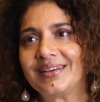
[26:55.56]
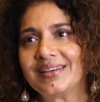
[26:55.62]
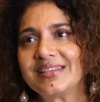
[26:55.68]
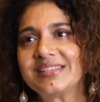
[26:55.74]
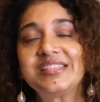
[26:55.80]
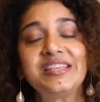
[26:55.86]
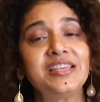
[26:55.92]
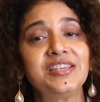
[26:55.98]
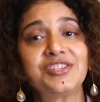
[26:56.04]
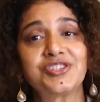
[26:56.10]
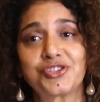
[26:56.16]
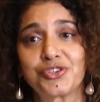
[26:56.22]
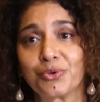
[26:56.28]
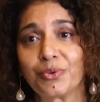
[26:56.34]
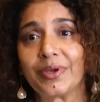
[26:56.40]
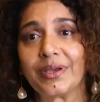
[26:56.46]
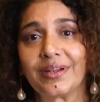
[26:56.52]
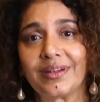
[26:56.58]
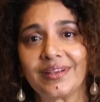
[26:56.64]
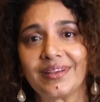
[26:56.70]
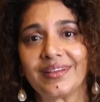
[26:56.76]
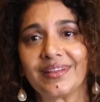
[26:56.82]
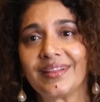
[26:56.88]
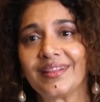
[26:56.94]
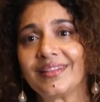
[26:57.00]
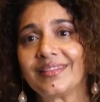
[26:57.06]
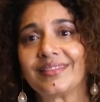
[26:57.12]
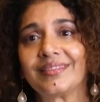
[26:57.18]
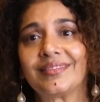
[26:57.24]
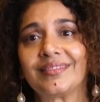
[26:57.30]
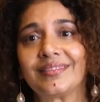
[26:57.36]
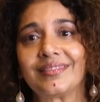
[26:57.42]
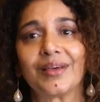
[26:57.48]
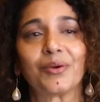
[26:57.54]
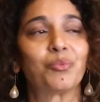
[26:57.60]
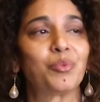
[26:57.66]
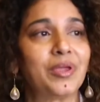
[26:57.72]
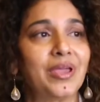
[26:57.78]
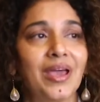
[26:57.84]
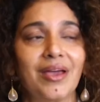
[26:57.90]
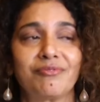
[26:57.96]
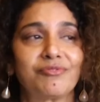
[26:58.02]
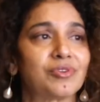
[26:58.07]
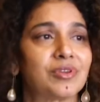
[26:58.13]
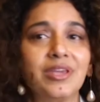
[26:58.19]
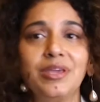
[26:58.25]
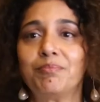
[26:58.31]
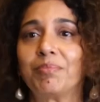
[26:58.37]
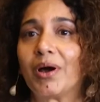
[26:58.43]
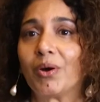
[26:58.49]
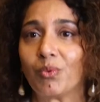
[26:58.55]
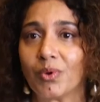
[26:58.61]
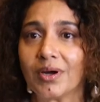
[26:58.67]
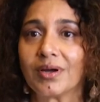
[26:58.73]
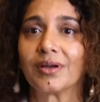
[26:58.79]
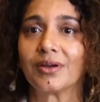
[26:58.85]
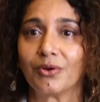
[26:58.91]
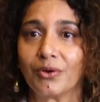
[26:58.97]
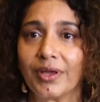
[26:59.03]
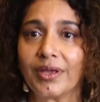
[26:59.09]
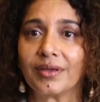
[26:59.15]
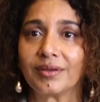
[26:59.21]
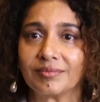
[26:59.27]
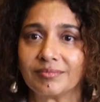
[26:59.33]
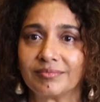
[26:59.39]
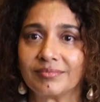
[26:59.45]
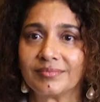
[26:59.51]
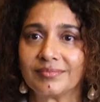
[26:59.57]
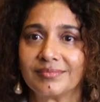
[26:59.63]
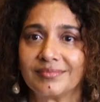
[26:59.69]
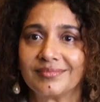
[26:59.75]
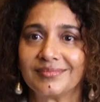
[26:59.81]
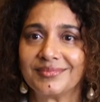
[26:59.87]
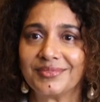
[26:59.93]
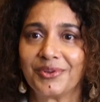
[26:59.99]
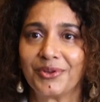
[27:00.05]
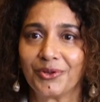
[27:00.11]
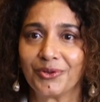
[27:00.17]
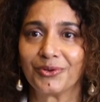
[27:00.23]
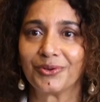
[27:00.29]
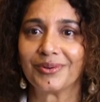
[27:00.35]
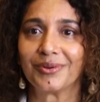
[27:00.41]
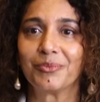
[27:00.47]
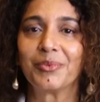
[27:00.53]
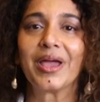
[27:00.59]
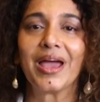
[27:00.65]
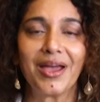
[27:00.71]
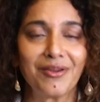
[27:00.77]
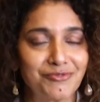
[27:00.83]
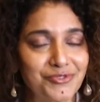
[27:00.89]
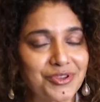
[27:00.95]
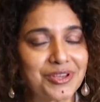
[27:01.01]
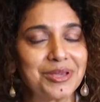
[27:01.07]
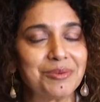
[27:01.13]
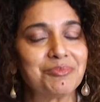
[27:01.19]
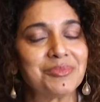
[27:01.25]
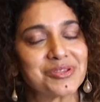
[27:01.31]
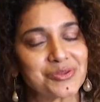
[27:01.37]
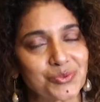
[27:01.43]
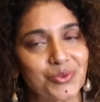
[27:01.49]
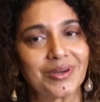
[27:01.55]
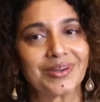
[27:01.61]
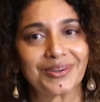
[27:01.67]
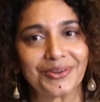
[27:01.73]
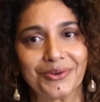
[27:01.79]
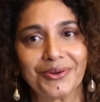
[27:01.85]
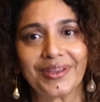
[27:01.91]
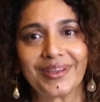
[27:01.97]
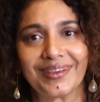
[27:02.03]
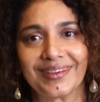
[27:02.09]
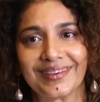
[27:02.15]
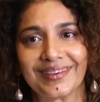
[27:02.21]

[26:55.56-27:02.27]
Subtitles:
sees to it that we have to keep our work going. You know, we have to keep this work going.